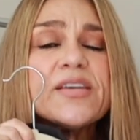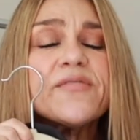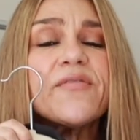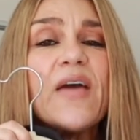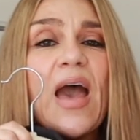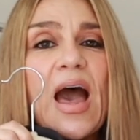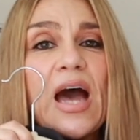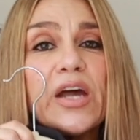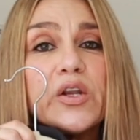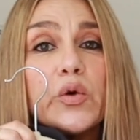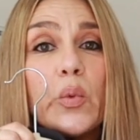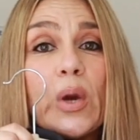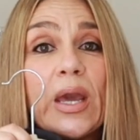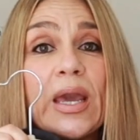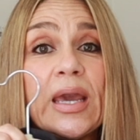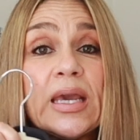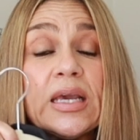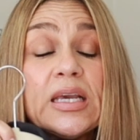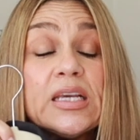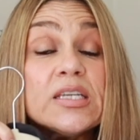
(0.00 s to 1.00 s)
of
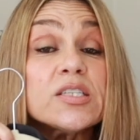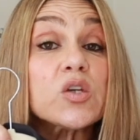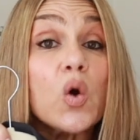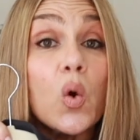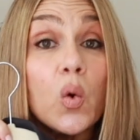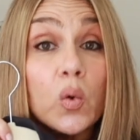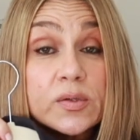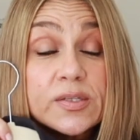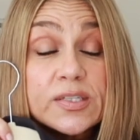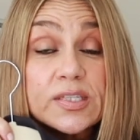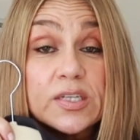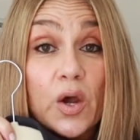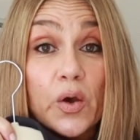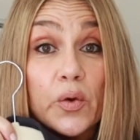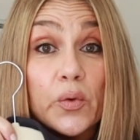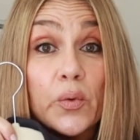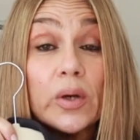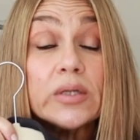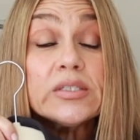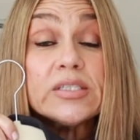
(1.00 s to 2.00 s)
outerwear is
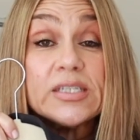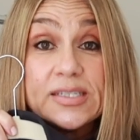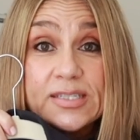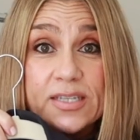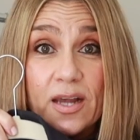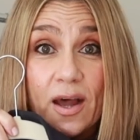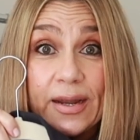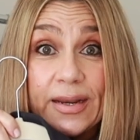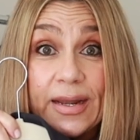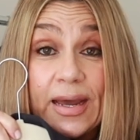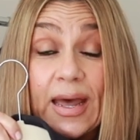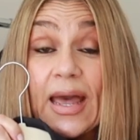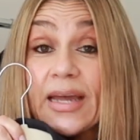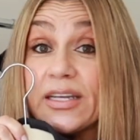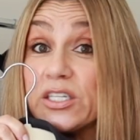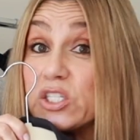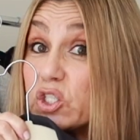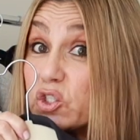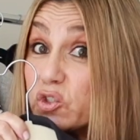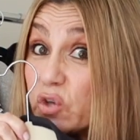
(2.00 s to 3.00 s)
also designer, an
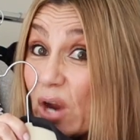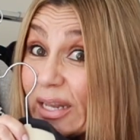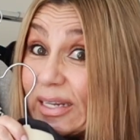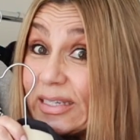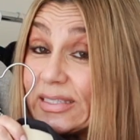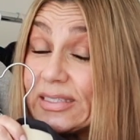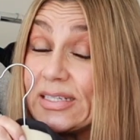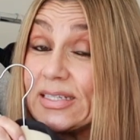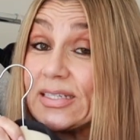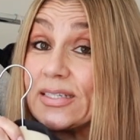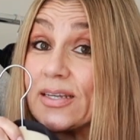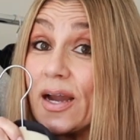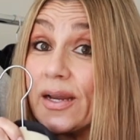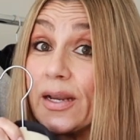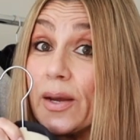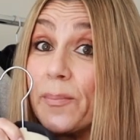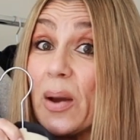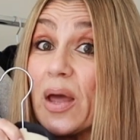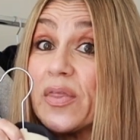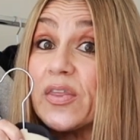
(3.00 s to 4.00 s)
Australian
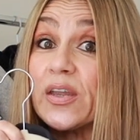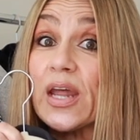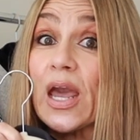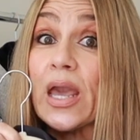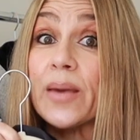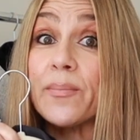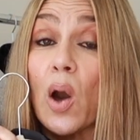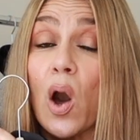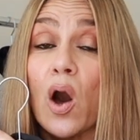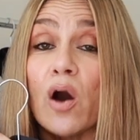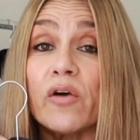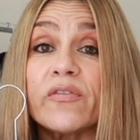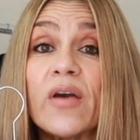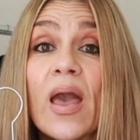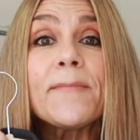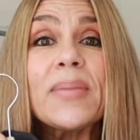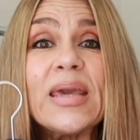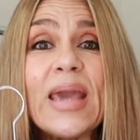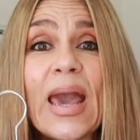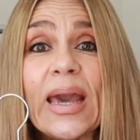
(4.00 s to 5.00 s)
designer by the name of
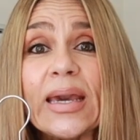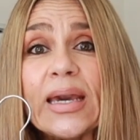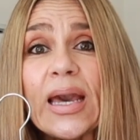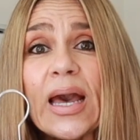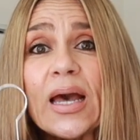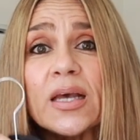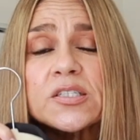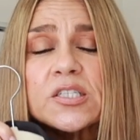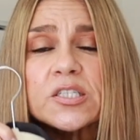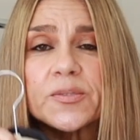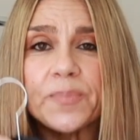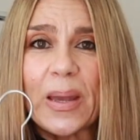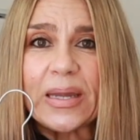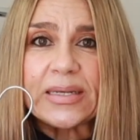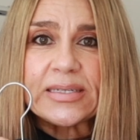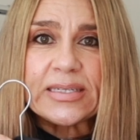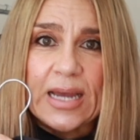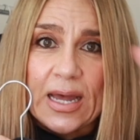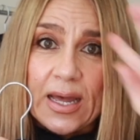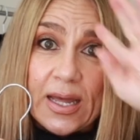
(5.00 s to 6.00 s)
Bianca
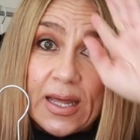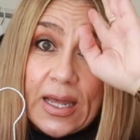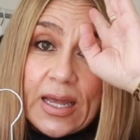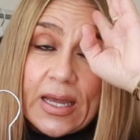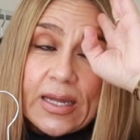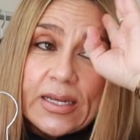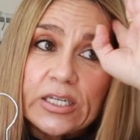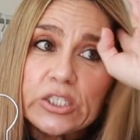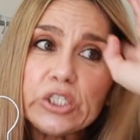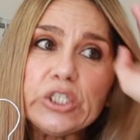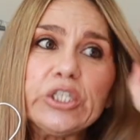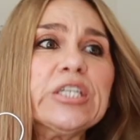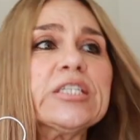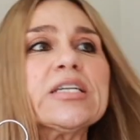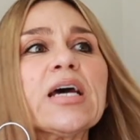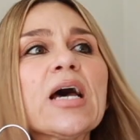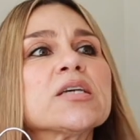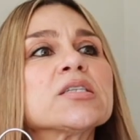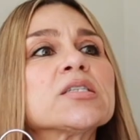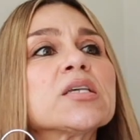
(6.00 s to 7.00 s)
Spender. Now she
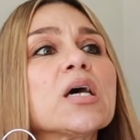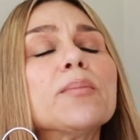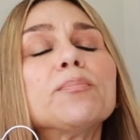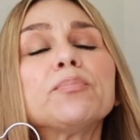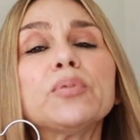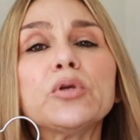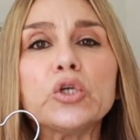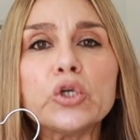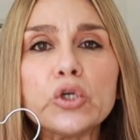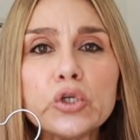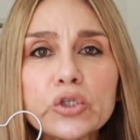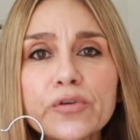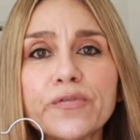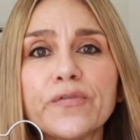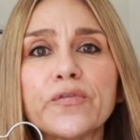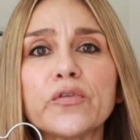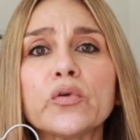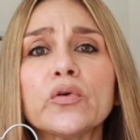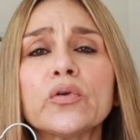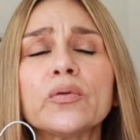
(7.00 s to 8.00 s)
does
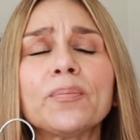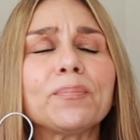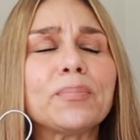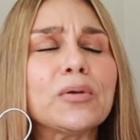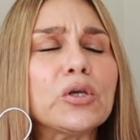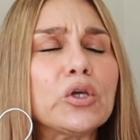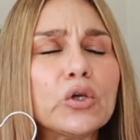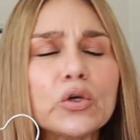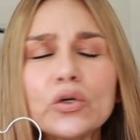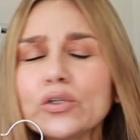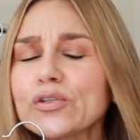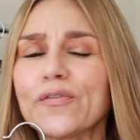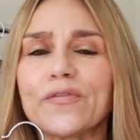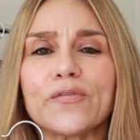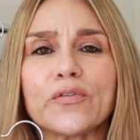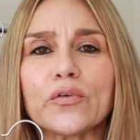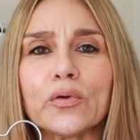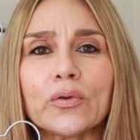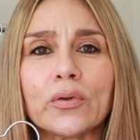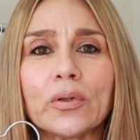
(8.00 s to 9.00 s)
beautiful,
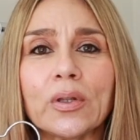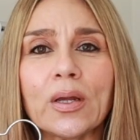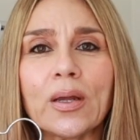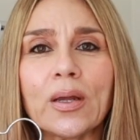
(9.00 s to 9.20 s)
beautiful